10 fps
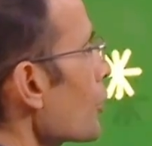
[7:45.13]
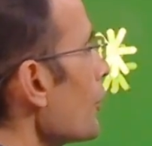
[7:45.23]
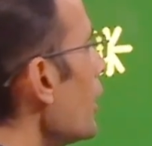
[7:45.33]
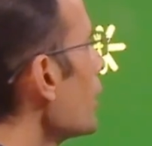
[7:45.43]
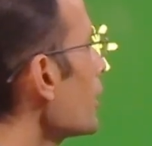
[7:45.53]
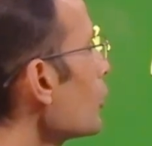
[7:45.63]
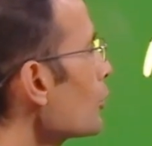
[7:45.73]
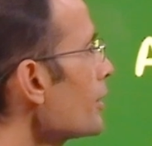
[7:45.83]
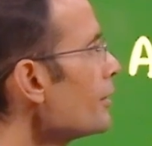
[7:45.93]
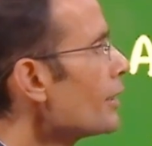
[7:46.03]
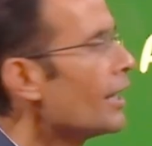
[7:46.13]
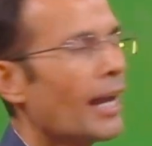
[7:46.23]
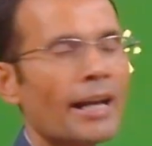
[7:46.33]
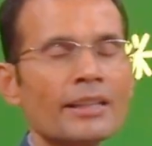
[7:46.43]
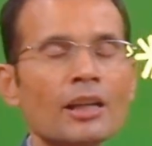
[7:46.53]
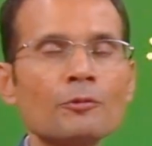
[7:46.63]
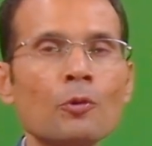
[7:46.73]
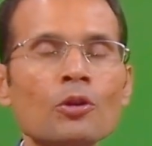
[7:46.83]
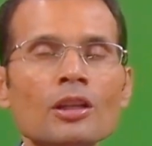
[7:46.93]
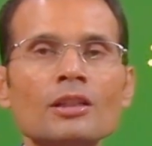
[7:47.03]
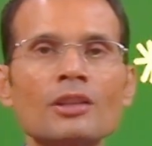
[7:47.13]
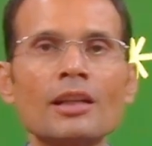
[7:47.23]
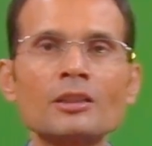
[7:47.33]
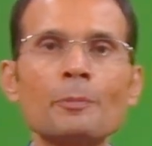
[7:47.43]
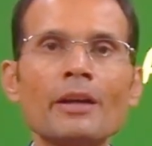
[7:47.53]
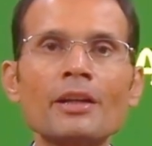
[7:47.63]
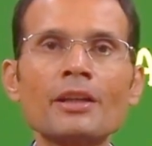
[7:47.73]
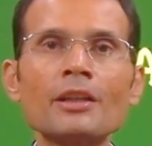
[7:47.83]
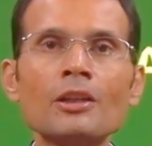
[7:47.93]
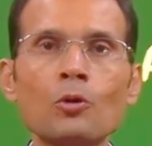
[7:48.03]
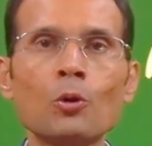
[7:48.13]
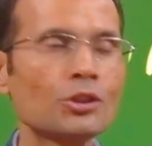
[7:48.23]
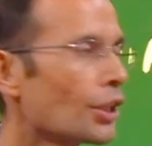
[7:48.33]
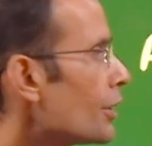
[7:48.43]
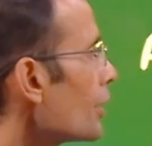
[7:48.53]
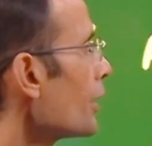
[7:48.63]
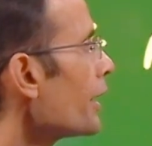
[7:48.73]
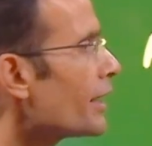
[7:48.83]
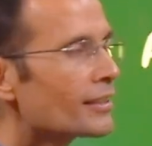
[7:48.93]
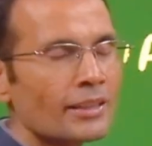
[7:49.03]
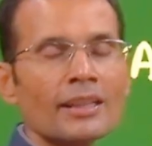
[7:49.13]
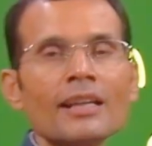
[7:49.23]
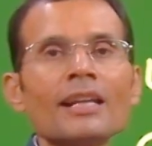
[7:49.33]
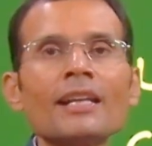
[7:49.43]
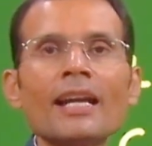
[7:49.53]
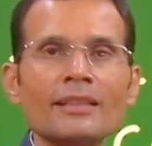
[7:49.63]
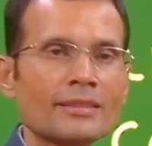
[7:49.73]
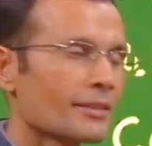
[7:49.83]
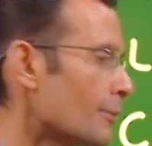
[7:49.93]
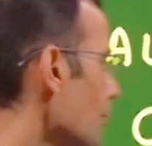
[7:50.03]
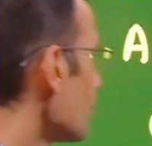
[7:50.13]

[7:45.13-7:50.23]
of alkalosis, and therefore the respiratory quotient is less.